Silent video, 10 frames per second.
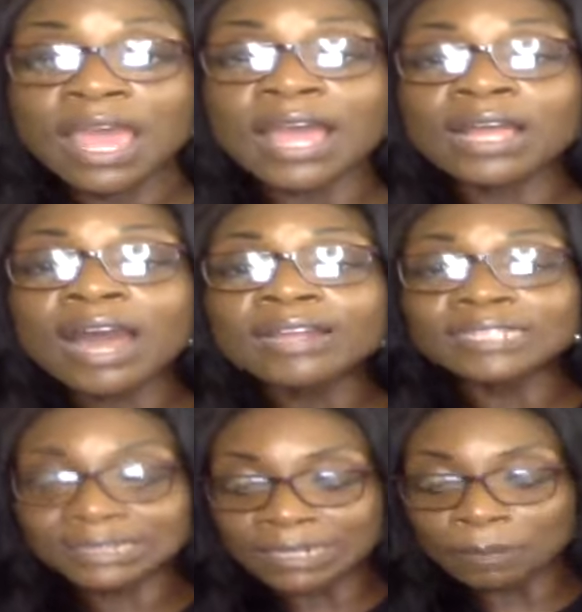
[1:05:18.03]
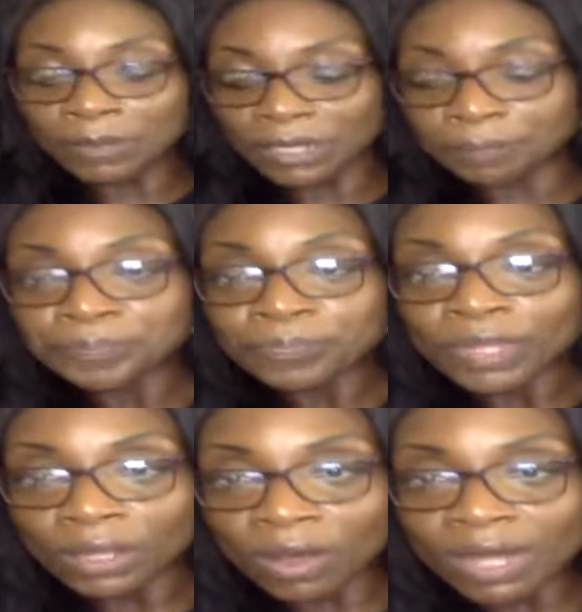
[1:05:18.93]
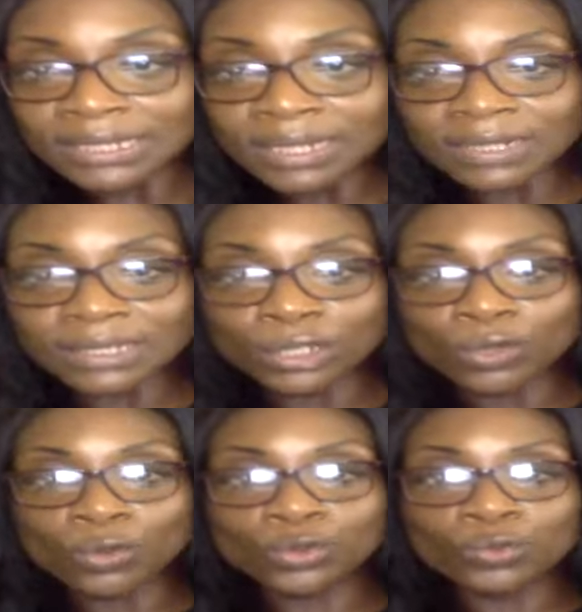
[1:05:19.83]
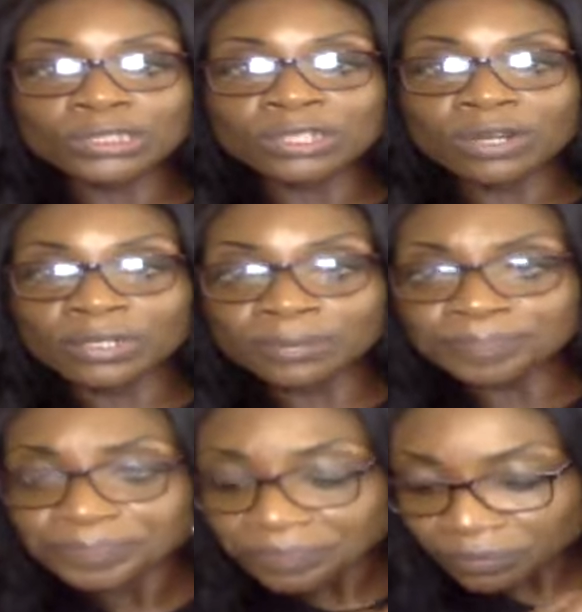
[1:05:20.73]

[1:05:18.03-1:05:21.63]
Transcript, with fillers: And God is simply causing us to go through certain